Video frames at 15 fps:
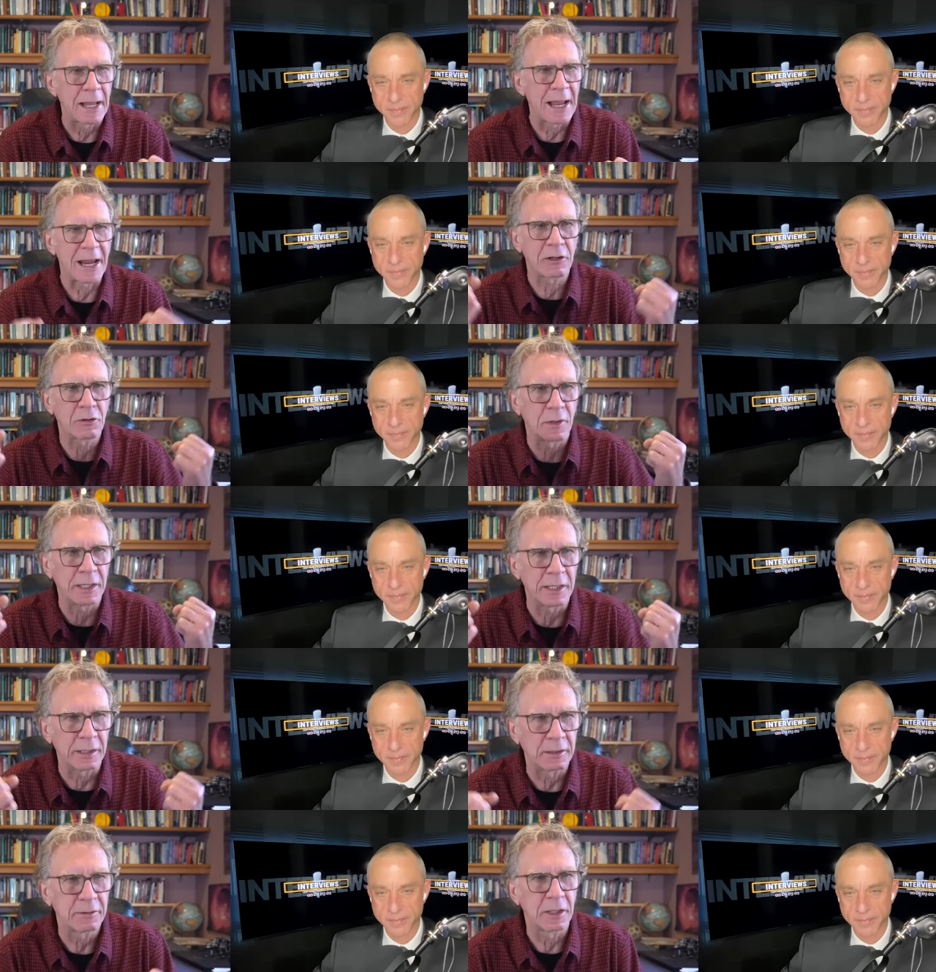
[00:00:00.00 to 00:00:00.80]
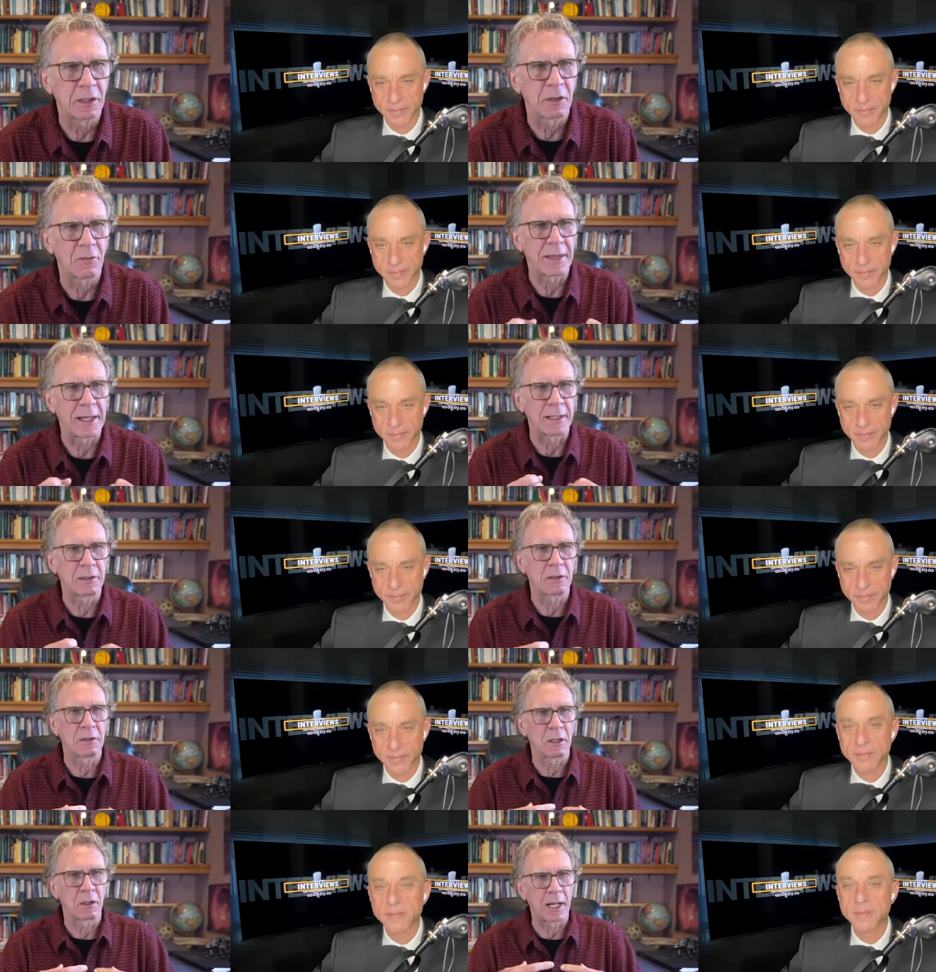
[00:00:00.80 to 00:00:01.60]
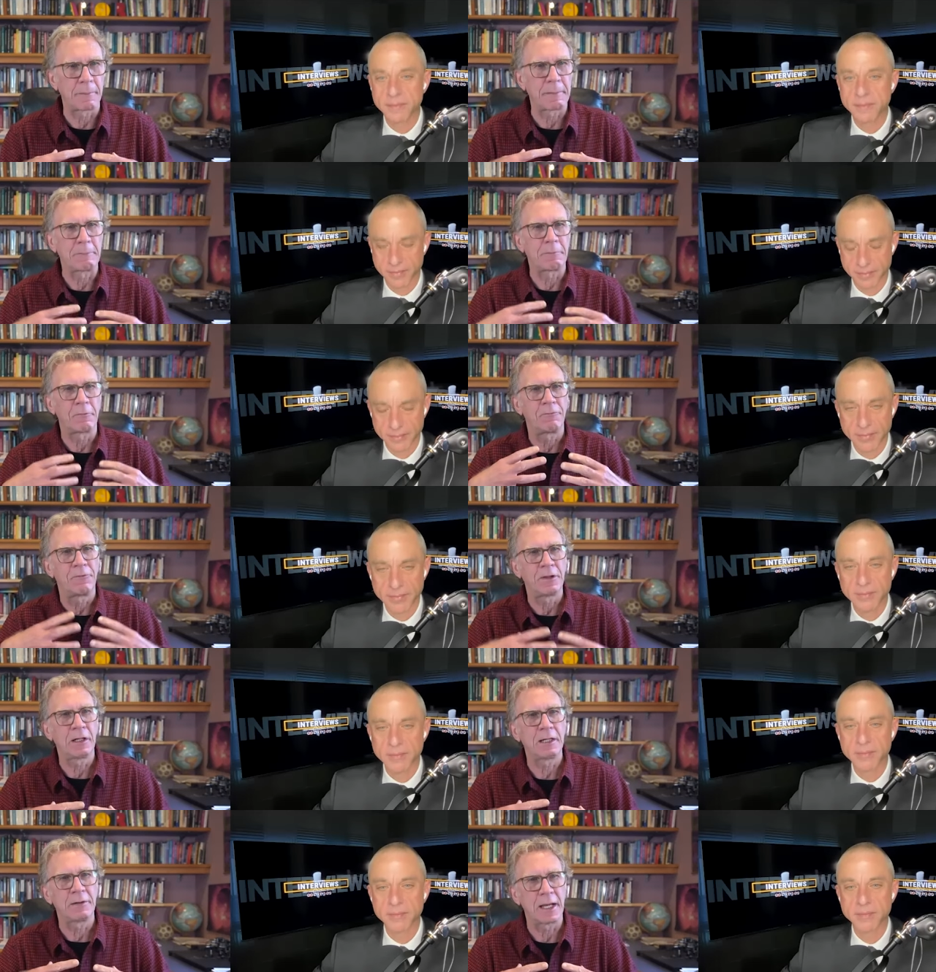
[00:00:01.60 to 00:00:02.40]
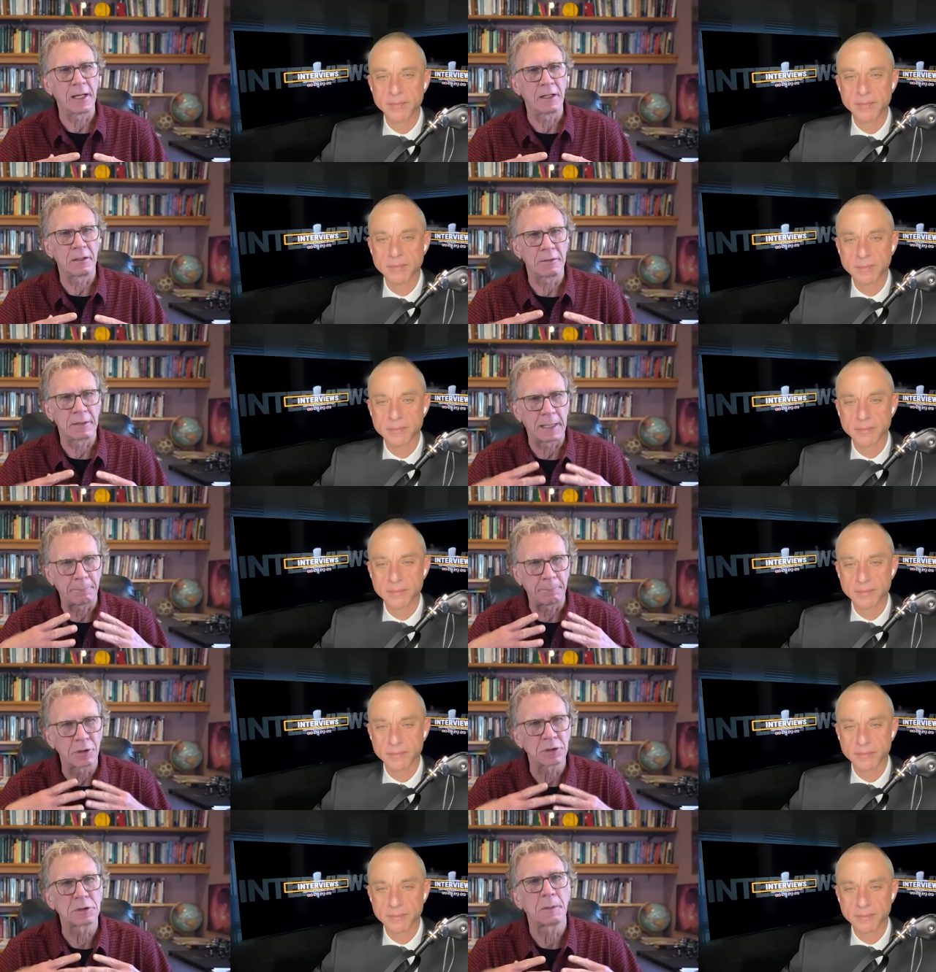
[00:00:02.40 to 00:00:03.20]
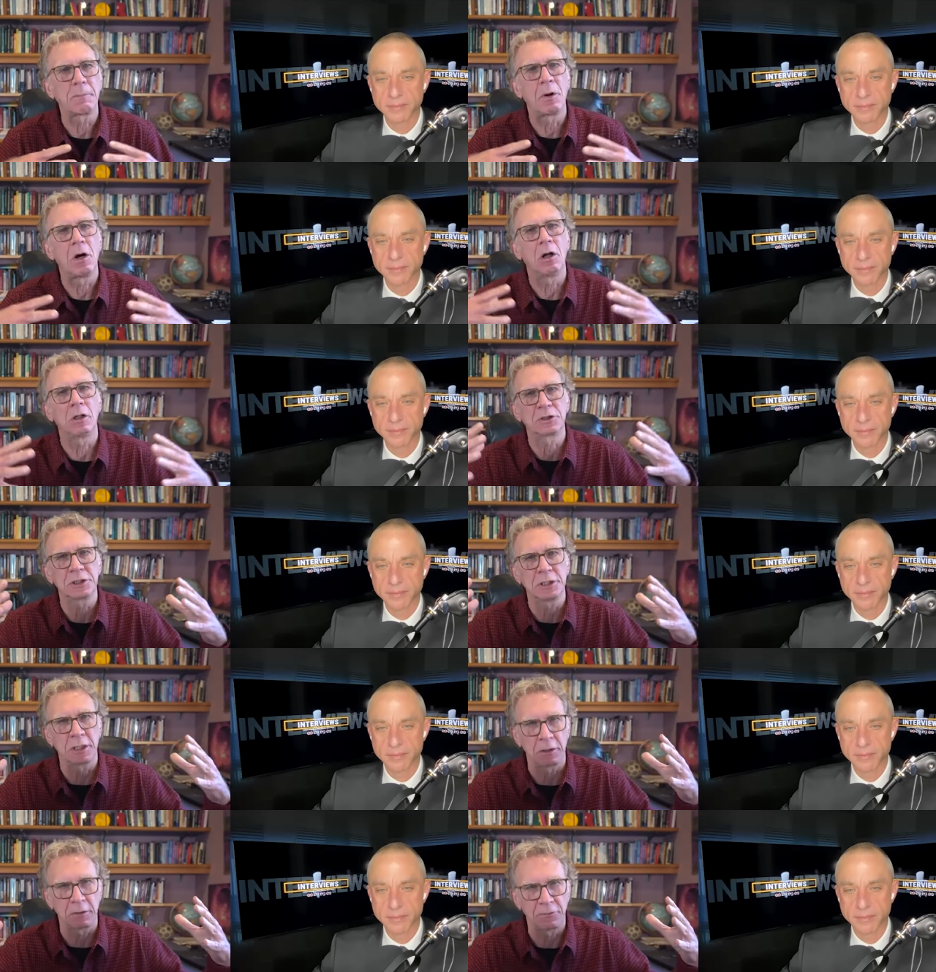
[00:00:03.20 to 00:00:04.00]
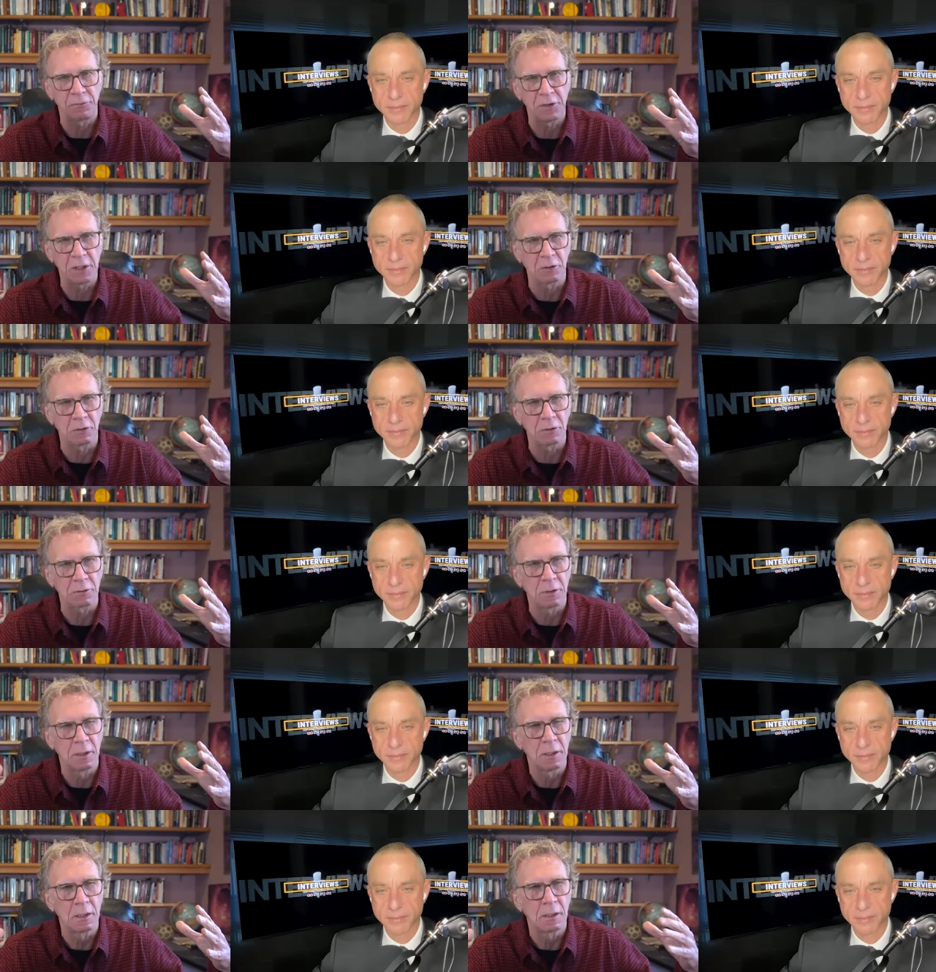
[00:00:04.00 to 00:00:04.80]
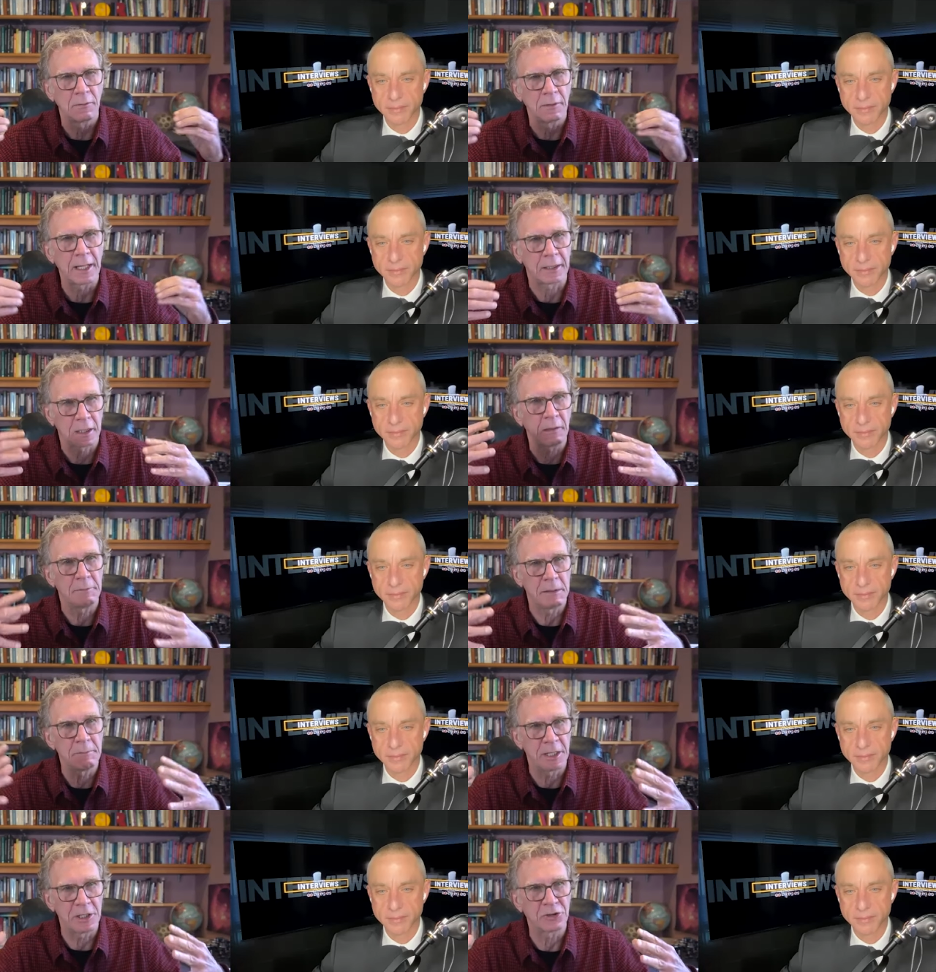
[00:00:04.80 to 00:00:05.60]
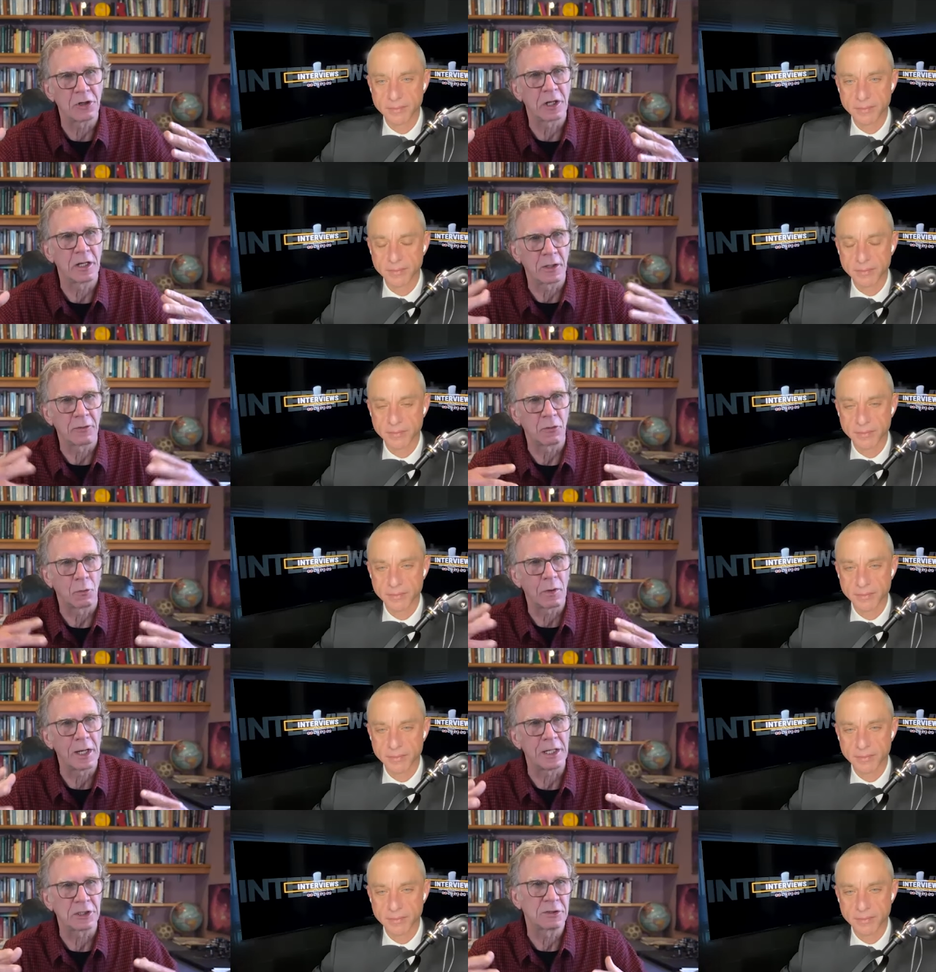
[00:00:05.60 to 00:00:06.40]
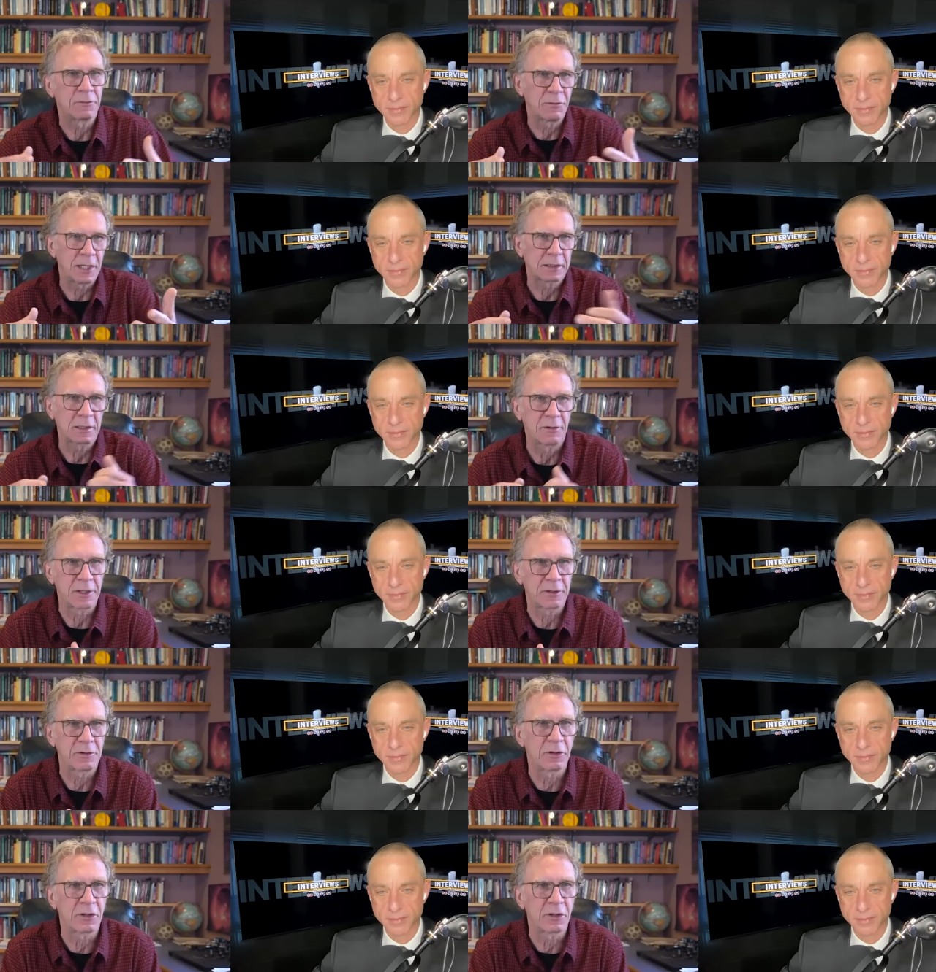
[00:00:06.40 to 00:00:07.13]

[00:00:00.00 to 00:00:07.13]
Speaker 1: angry you know that a lot of people feeling that that puts a pulse into the field that can be measured in other ways in fact i think you're